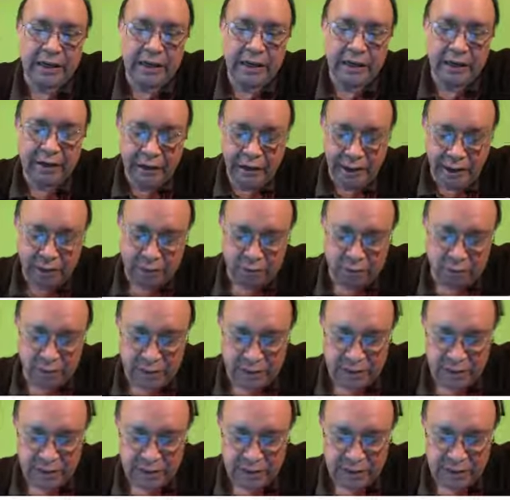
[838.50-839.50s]
can
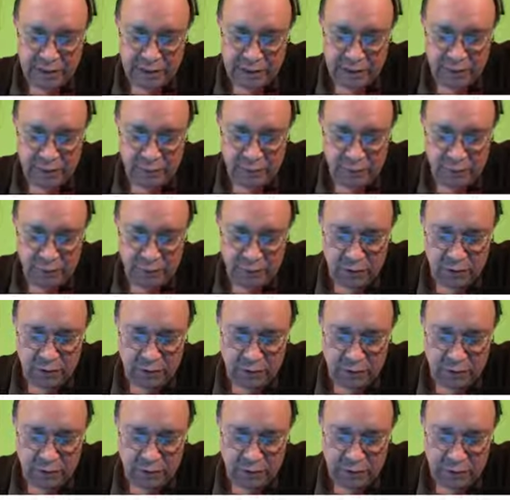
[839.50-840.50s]
erase the
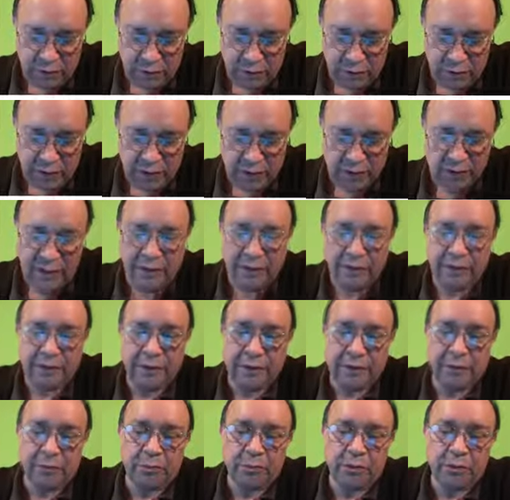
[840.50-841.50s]
force going to the
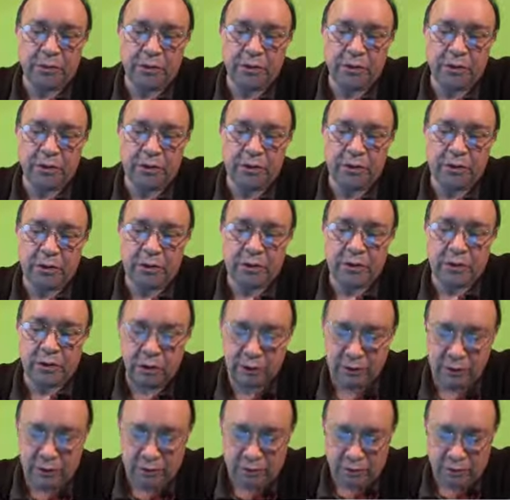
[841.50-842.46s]
left and put it going to